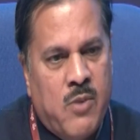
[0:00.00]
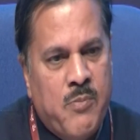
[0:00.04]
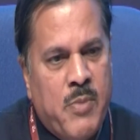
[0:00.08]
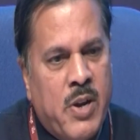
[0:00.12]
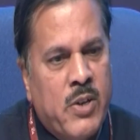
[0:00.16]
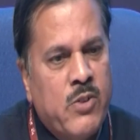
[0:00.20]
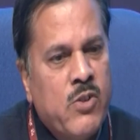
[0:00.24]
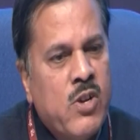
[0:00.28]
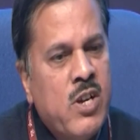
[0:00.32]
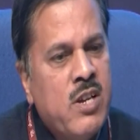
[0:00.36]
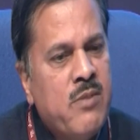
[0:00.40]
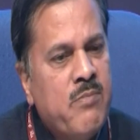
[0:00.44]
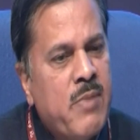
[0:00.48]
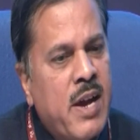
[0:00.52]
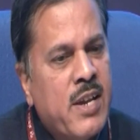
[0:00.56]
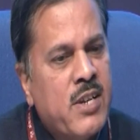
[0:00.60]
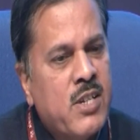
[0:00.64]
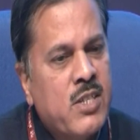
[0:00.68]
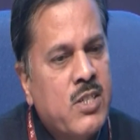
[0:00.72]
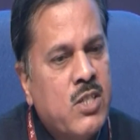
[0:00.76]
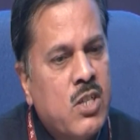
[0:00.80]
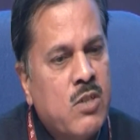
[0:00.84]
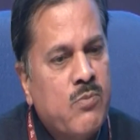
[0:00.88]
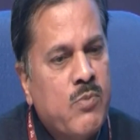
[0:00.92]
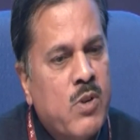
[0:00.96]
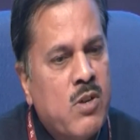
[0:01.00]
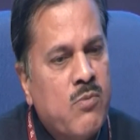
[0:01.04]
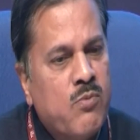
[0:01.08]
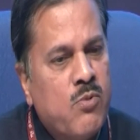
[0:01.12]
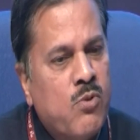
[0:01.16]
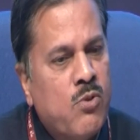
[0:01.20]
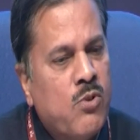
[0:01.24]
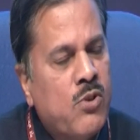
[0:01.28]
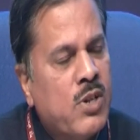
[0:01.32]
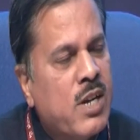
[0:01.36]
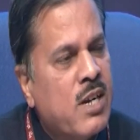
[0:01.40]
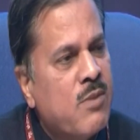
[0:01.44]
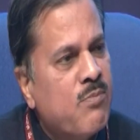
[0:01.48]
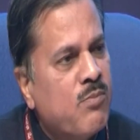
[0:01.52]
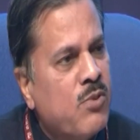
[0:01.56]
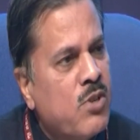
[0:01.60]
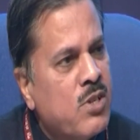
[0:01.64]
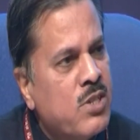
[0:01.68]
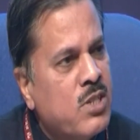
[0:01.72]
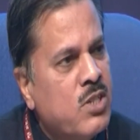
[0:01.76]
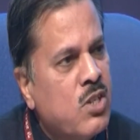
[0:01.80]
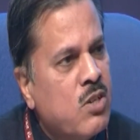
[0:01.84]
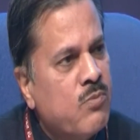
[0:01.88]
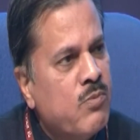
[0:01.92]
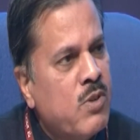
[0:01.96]
Between minus 0.4 and
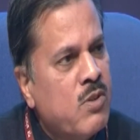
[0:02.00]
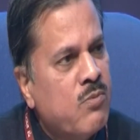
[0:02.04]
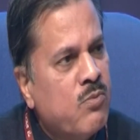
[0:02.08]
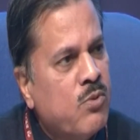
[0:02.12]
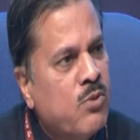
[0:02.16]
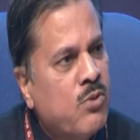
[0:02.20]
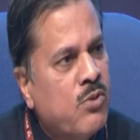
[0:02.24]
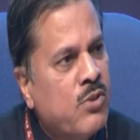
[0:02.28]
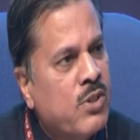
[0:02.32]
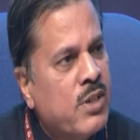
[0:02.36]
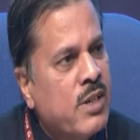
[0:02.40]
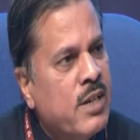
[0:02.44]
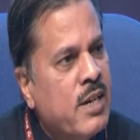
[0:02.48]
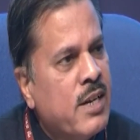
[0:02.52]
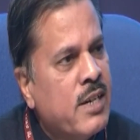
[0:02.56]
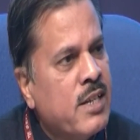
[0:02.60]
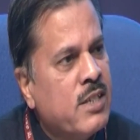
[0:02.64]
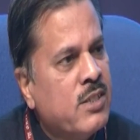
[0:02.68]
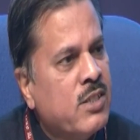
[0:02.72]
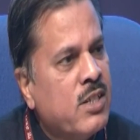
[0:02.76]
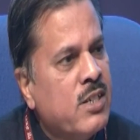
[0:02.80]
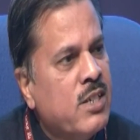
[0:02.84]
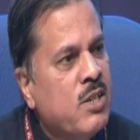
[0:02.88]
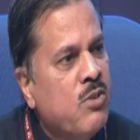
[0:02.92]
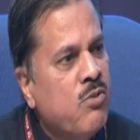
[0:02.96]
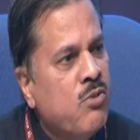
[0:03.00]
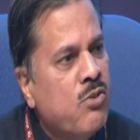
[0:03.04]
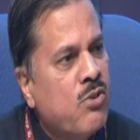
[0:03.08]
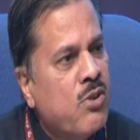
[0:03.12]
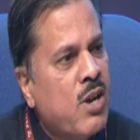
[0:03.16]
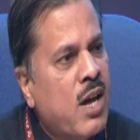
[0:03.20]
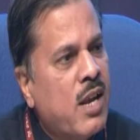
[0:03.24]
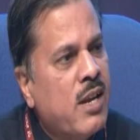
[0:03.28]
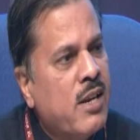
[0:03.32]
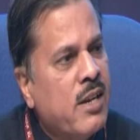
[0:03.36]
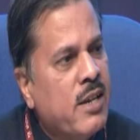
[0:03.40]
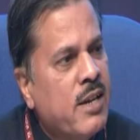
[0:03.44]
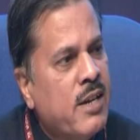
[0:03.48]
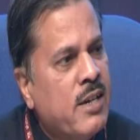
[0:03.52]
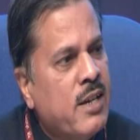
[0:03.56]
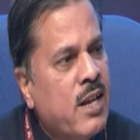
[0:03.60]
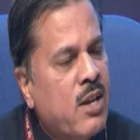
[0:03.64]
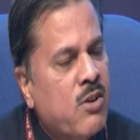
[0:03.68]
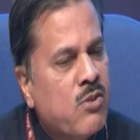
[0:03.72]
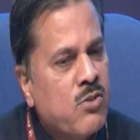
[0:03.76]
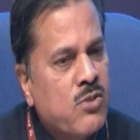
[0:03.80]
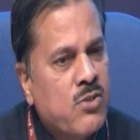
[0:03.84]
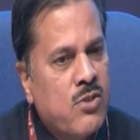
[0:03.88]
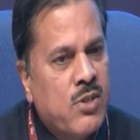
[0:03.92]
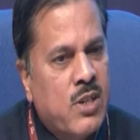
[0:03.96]
plus 0.4, it is the neutral
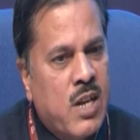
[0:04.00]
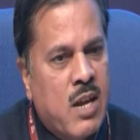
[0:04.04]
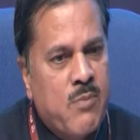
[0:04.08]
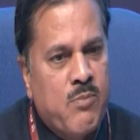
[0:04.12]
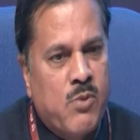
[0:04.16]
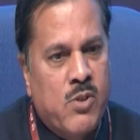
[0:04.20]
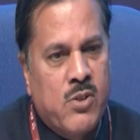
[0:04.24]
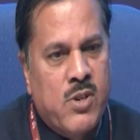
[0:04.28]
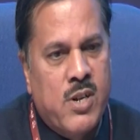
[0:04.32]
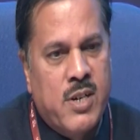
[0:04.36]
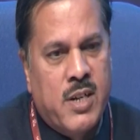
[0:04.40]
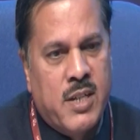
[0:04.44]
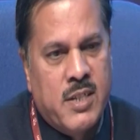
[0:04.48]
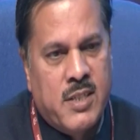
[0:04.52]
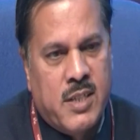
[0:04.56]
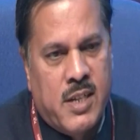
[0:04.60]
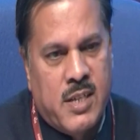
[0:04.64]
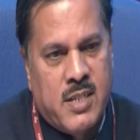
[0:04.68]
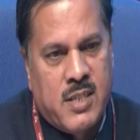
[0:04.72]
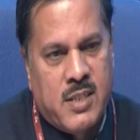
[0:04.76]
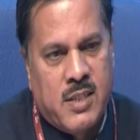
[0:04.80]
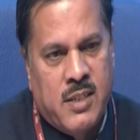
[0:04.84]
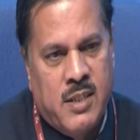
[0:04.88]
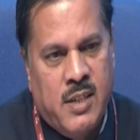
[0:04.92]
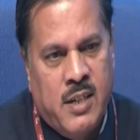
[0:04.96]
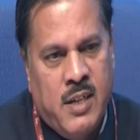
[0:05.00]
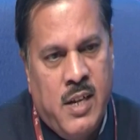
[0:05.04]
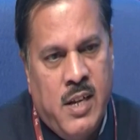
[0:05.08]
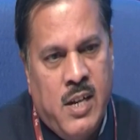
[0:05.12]
Indian Ocean Dipole conditions.